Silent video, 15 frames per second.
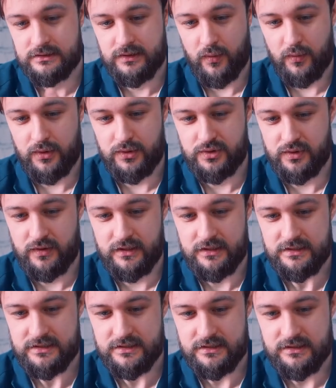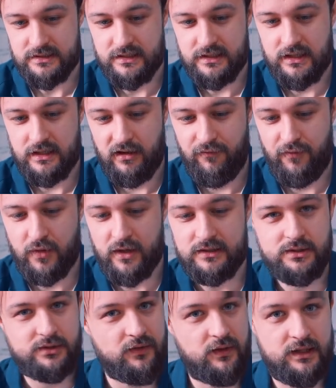So you do this. If you can
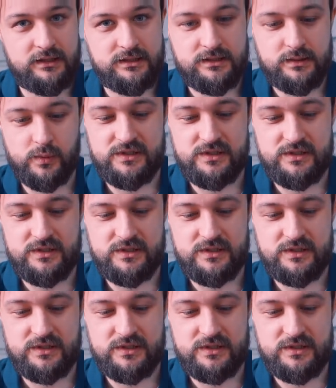do this